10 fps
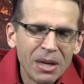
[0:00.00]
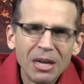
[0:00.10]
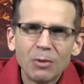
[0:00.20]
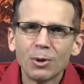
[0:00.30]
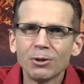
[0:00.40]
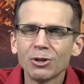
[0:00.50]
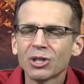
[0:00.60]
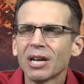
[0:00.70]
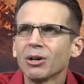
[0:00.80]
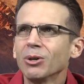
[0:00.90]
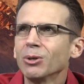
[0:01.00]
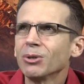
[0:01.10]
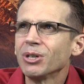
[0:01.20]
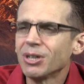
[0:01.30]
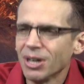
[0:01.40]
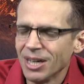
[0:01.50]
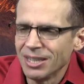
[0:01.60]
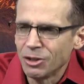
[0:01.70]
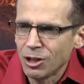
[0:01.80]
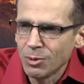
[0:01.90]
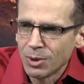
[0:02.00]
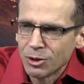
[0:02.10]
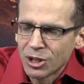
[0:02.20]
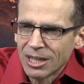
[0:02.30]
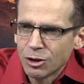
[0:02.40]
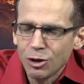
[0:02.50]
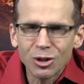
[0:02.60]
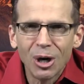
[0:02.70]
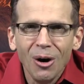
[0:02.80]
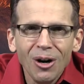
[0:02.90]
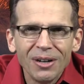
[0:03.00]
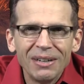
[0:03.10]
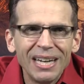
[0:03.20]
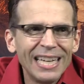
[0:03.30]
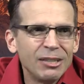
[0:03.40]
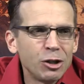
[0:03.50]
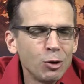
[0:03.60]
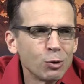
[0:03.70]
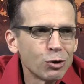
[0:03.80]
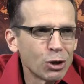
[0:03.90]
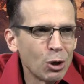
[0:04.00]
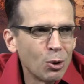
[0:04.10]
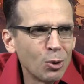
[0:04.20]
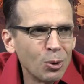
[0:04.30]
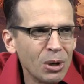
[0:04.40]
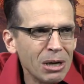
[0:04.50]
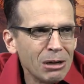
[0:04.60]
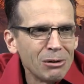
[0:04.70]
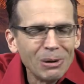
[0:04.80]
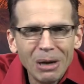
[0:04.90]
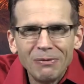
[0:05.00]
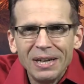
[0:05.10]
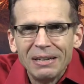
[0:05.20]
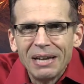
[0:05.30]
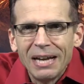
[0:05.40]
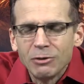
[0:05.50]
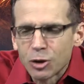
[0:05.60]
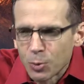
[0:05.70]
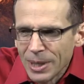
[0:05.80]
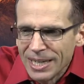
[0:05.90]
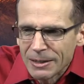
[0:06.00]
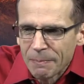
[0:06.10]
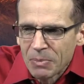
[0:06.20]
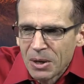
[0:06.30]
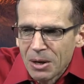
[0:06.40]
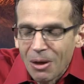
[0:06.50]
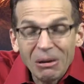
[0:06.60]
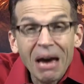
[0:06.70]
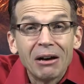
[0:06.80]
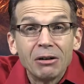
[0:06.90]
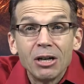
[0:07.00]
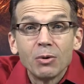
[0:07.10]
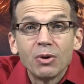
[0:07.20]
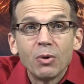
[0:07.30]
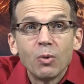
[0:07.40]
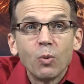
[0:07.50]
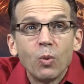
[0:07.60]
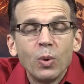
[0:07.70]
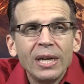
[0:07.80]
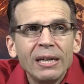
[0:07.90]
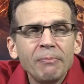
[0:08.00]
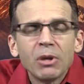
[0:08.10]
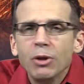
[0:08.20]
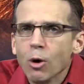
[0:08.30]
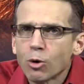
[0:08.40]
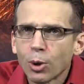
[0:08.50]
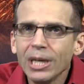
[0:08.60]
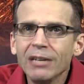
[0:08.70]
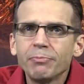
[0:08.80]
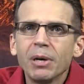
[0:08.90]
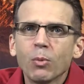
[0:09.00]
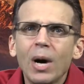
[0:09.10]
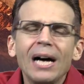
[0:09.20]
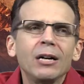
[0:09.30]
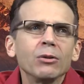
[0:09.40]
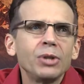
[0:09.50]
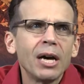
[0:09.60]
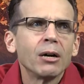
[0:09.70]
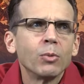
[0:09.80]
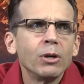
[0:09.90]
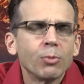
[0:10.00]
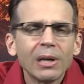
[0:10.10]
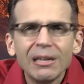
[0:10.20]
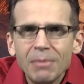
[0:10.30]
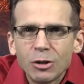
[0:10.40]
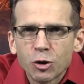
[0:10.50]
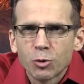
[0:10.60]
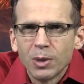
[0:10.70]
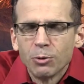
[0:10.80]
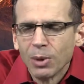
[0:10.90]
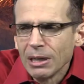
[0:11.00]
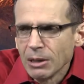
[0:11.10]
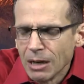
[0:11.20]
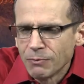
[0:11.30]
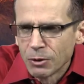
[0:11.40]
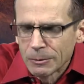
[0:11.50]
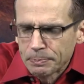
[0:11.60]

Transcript: we are just like, oh God, she was, uh, she's gone. And she was so loving and sweet. That yeah, it, we no grief, but wow, yeah, we really missed her. We really loved her.